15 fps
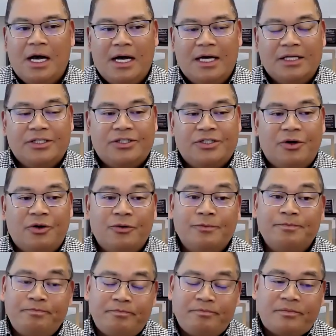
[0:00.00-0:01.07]
So
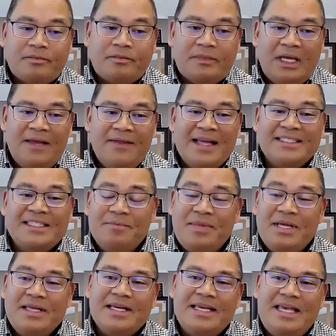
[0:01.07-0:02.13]
that's
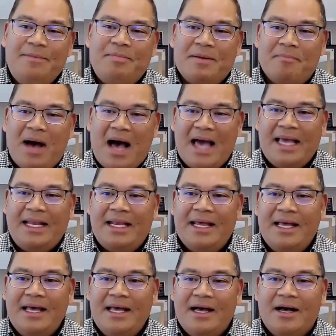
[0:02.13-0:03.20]
something to keep in mind
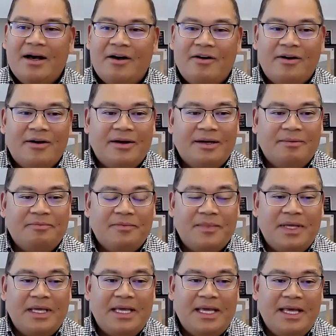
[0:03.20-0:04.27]

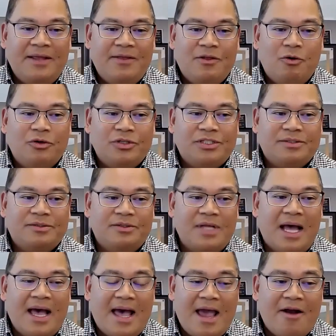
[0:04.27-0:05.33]
in those
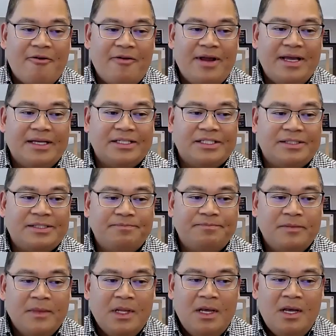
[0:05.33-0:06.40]
areas.
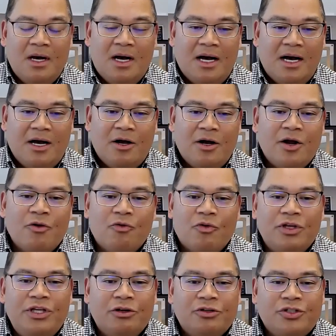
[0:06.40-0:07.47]
Uh,
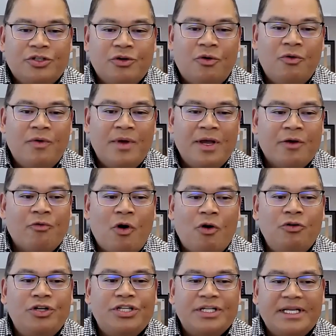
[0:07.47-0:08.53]
so
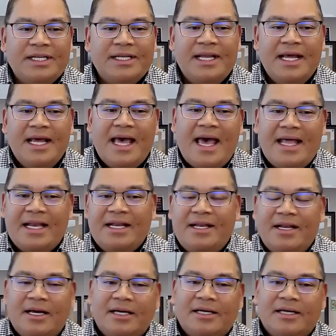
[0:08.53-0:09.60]
erosion and
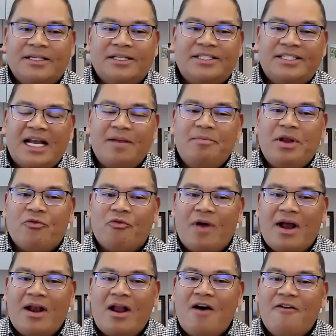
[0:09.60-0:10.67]
sediment
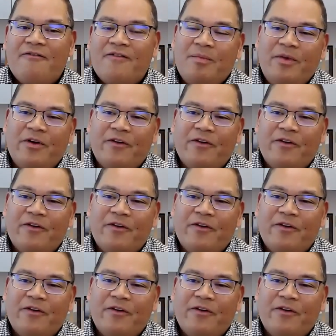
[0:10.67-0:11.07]
runoff from your